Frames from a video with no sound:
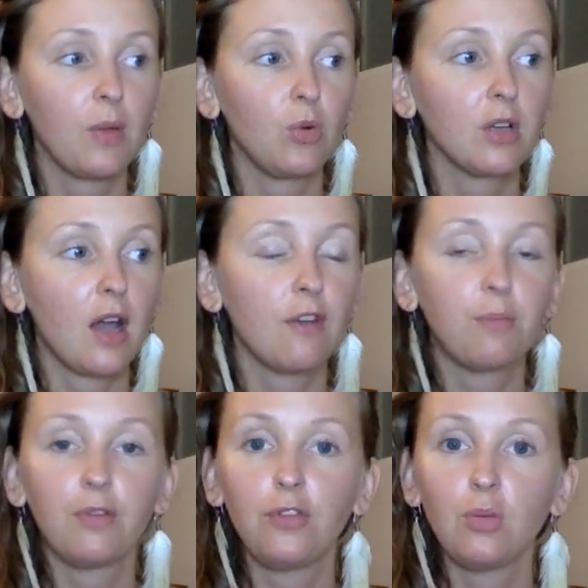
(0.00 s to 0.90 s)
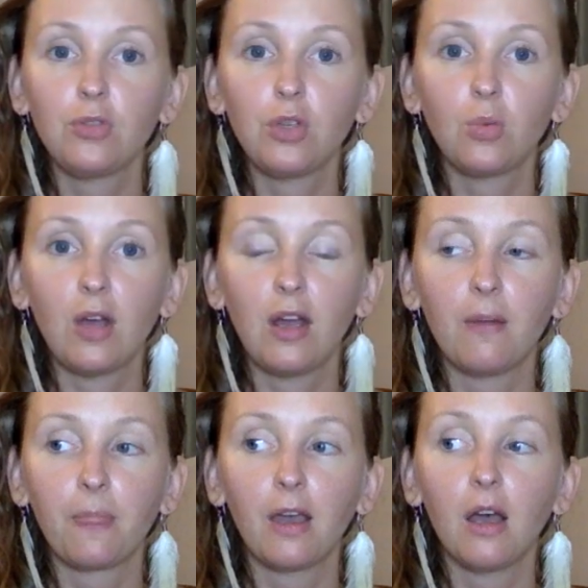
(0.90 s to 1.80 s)
What kind of perfumes you
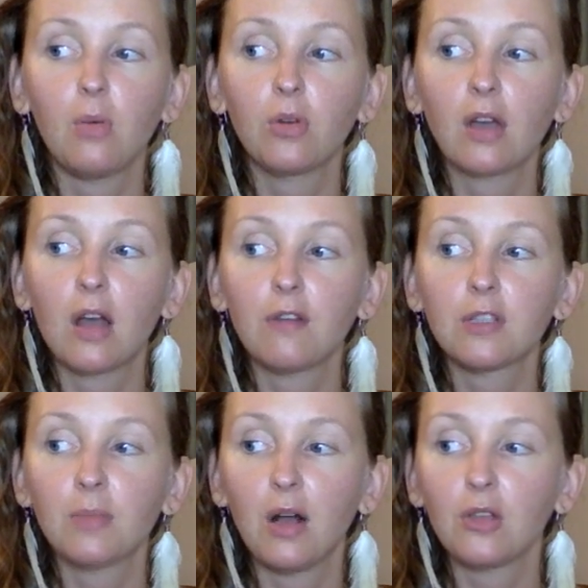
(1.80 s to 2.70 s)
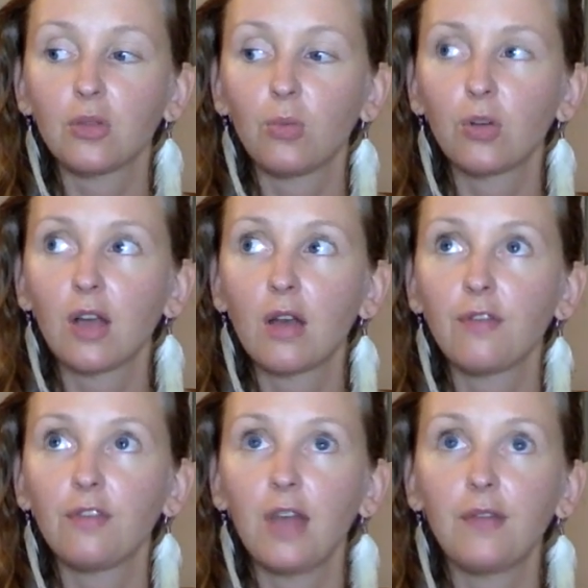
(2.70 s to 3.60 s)
wear, what kind of smells, what kind
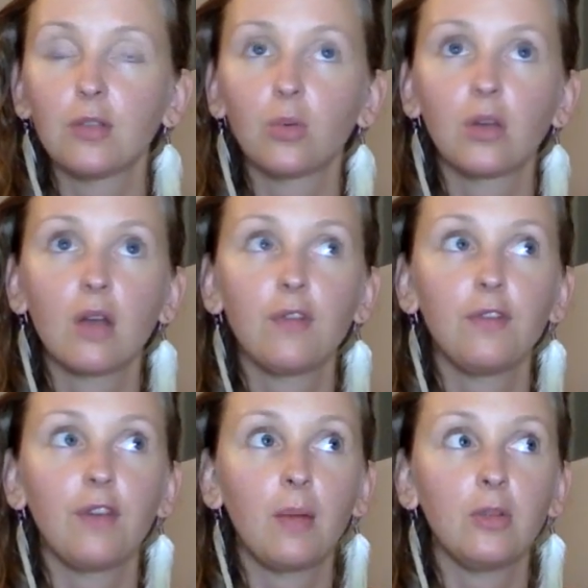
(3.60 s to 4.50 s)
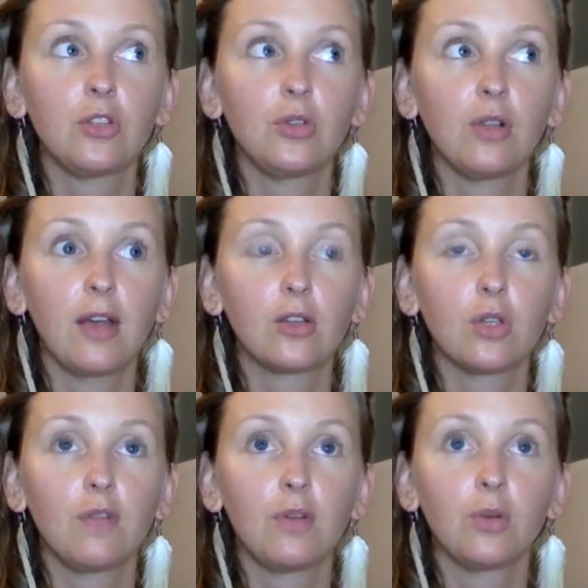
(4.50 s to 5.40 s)
of flavors, what kind of environments do you like
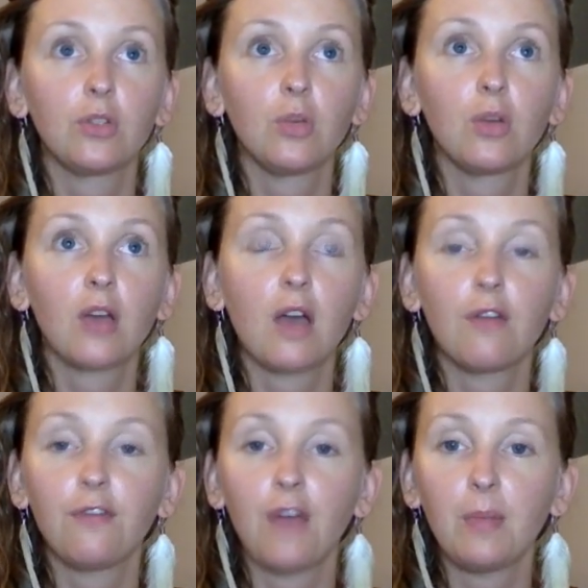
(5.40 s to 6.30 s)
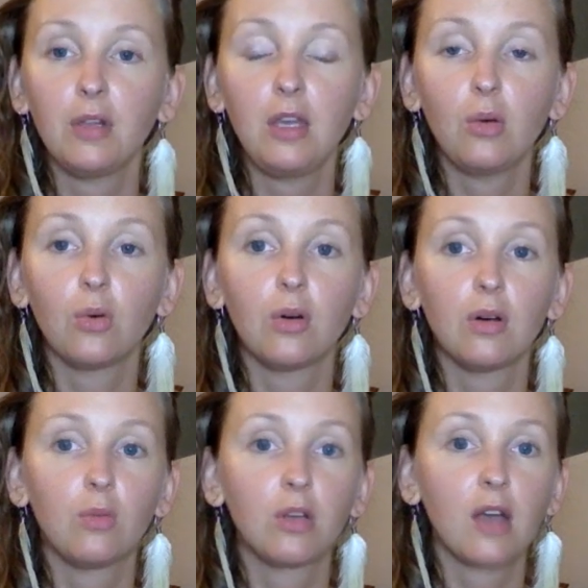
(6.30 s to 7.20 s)
to live in, also what kind of family
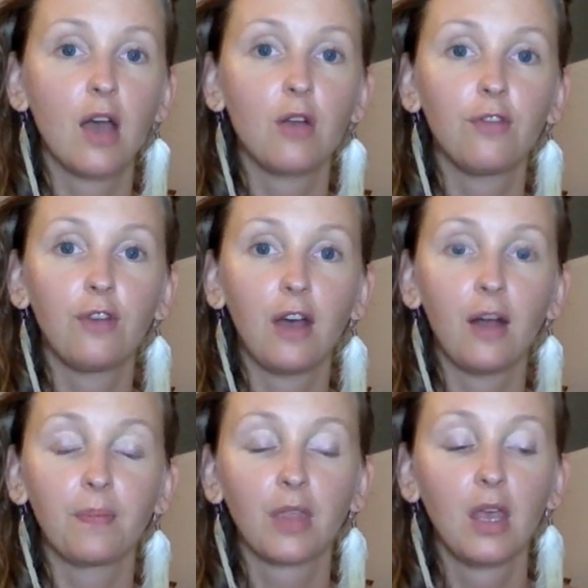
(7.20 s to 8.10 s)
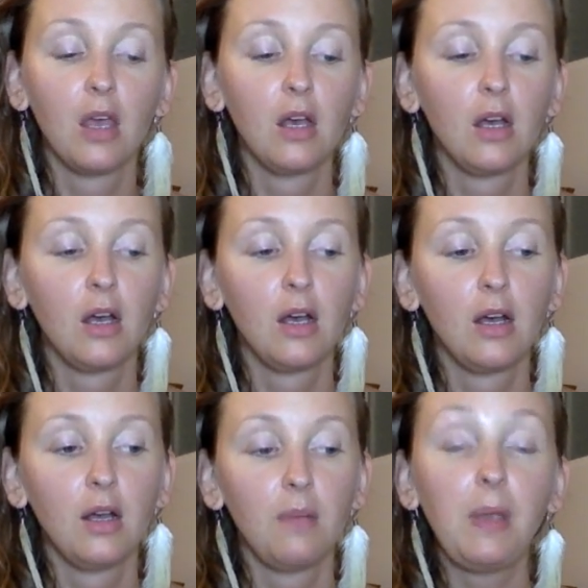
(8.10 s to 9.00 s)
or what kind of
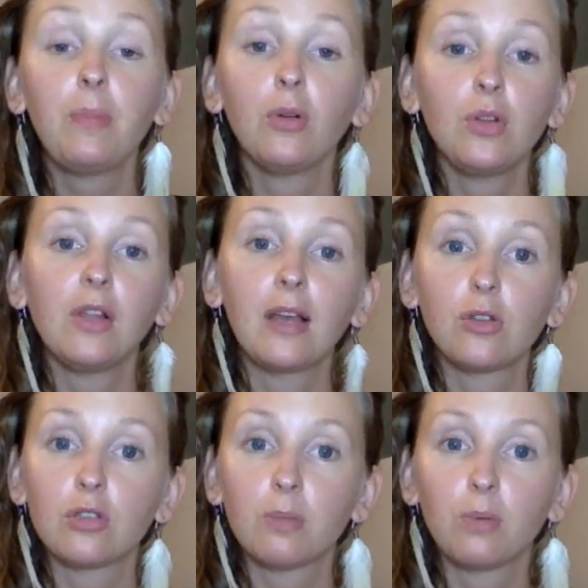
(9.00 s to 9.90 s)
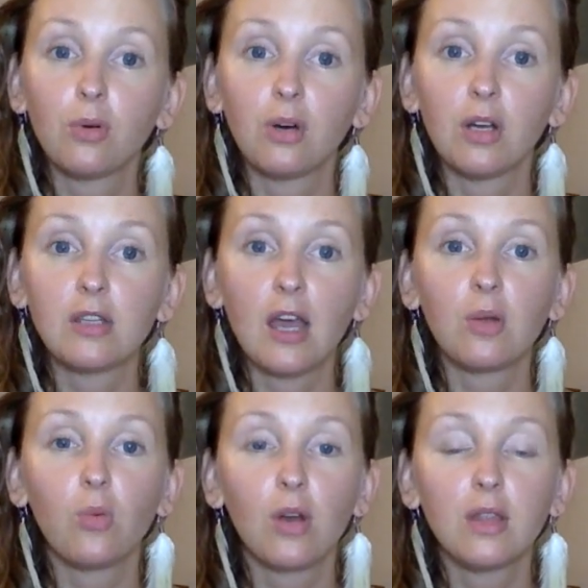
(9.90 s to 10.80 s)
people you like to support,
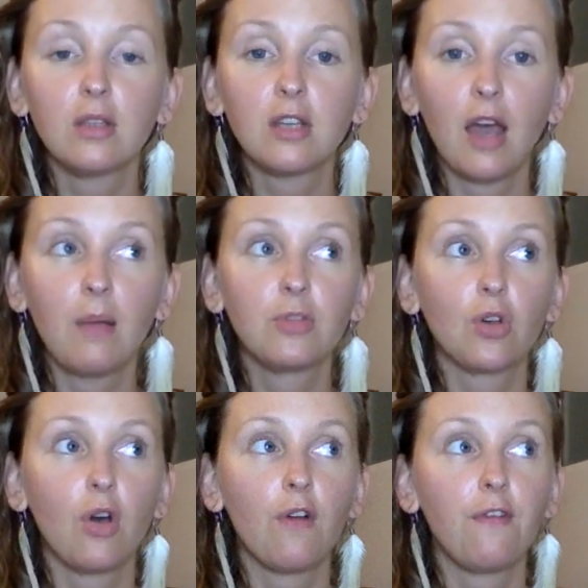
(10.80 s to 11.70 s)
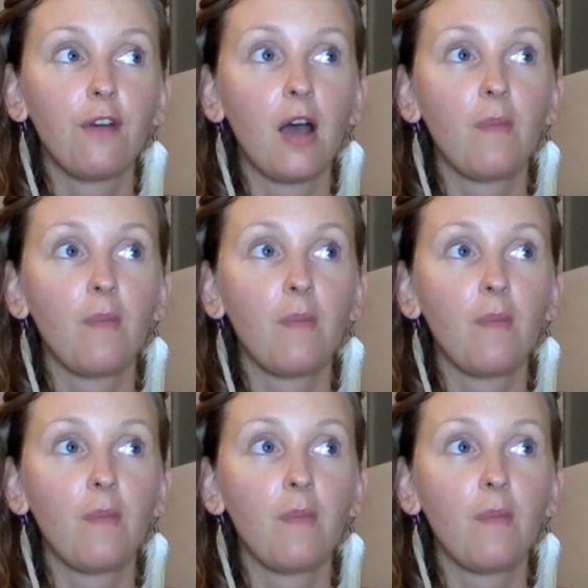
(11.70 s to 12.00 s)
and what are the types of